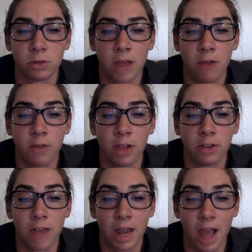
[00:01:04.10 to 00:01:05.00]
now valued
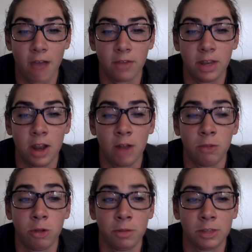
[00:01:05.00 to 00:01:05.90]
at half and
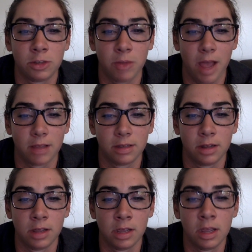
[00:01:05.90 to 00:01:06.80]
unemployment surpassed.
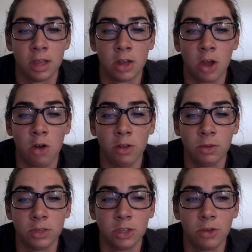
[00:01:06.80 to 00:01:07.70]
Not only
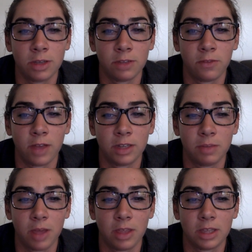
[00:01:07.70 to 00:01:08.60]
was the U.S. affected
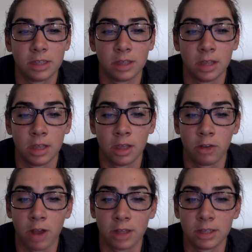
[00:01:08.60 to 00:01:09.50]
by this
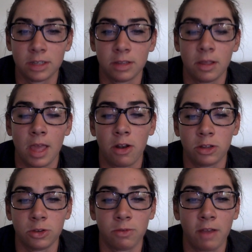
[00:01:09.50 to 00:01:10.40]
crisis, it
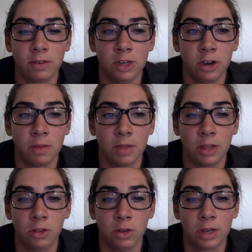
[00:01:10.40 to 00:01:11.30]
also arrived in Europe,
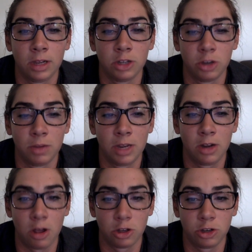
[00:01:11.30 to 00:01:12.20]
including Germany and
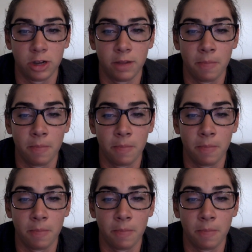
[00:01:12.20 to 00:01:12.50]
Austria.